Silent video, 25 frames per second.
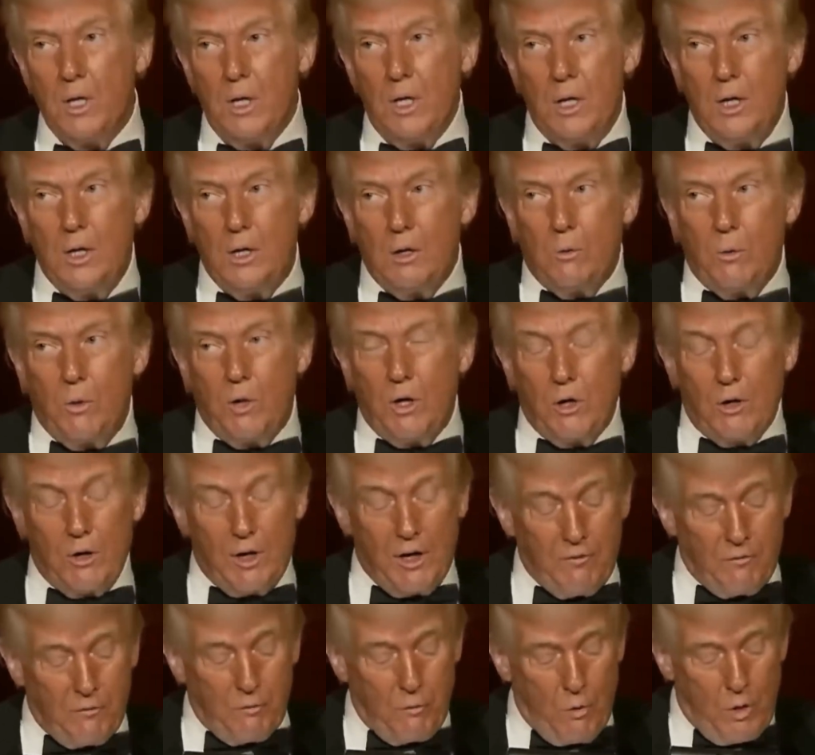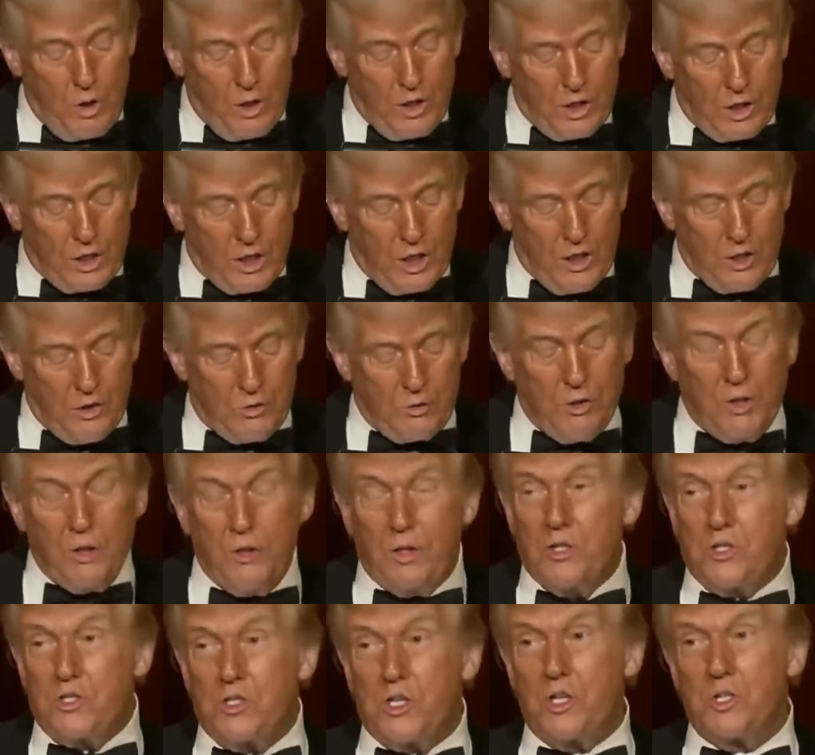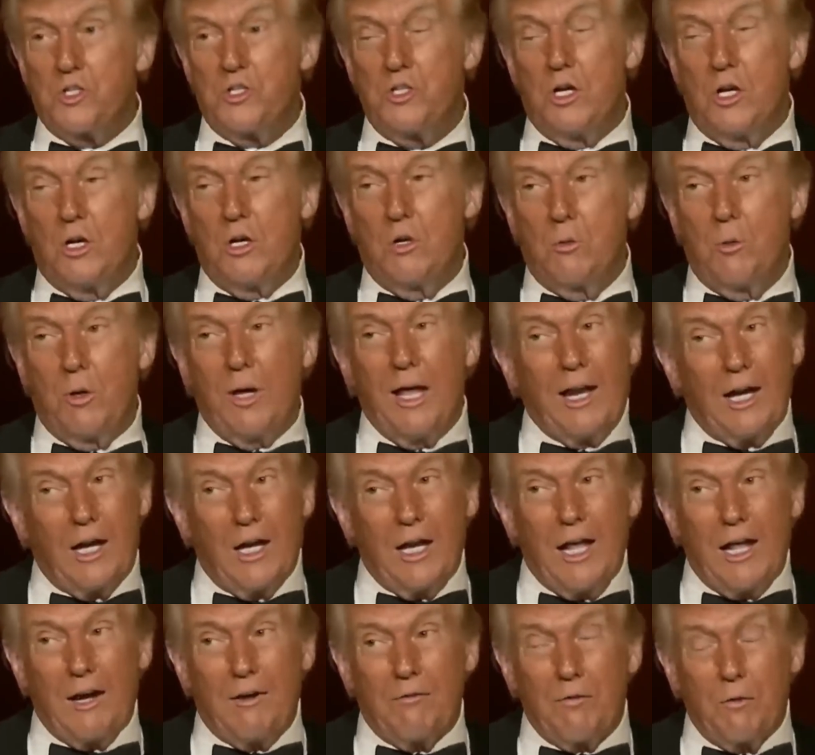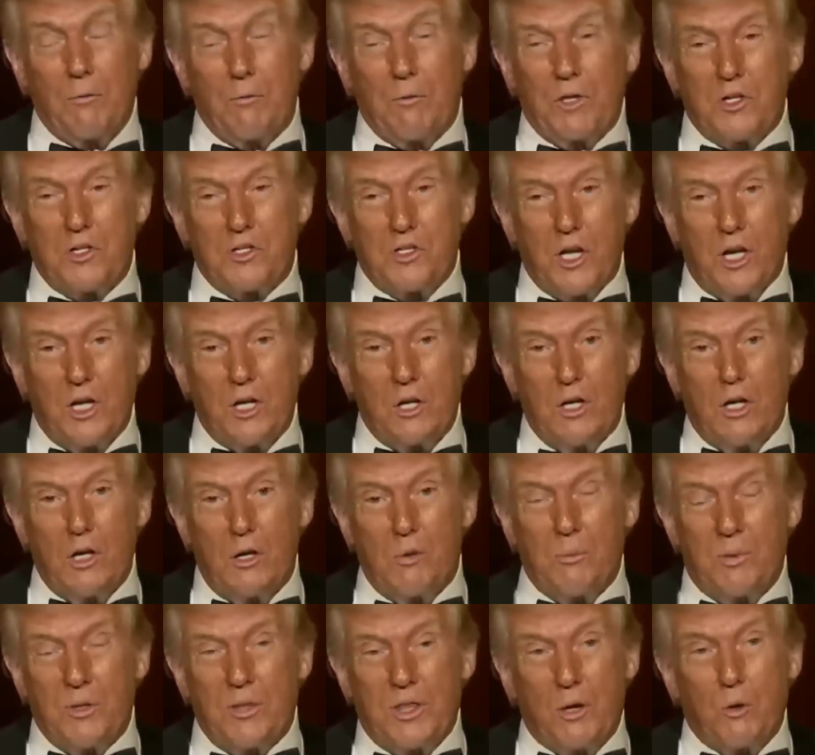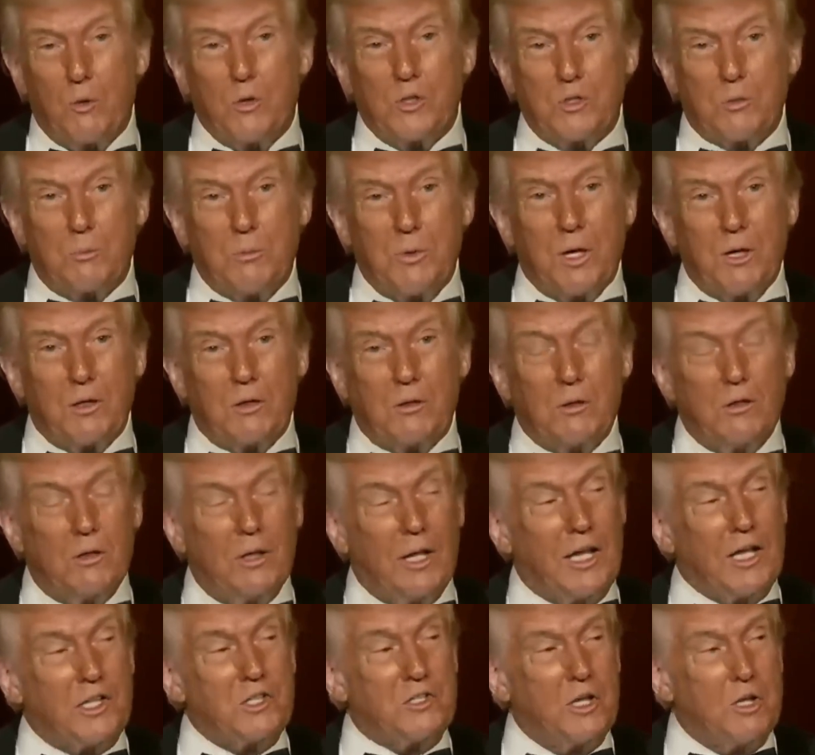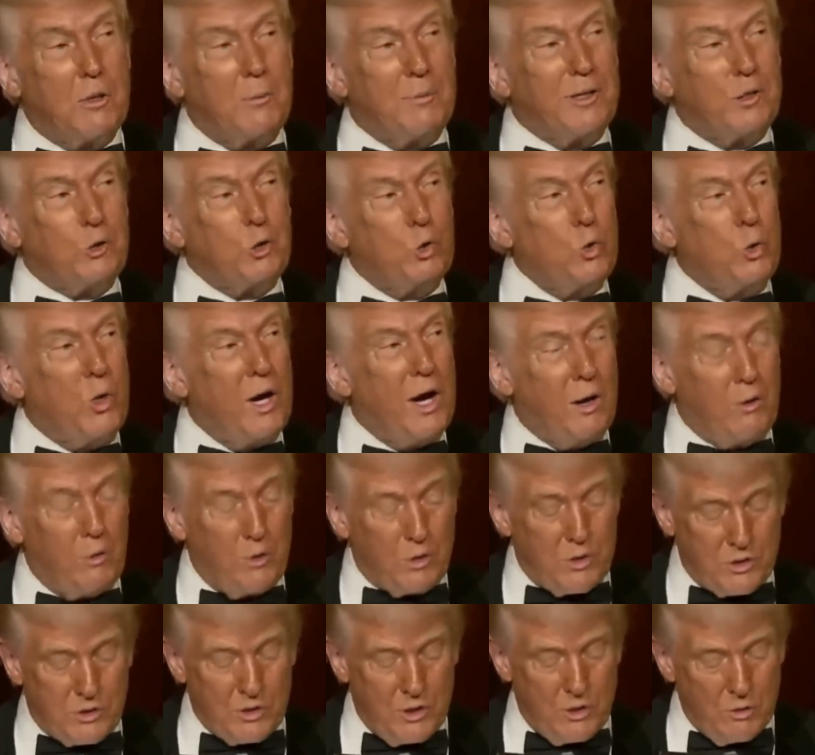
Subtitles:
is almost too ridiculous to believe. Every time Trump touts his genius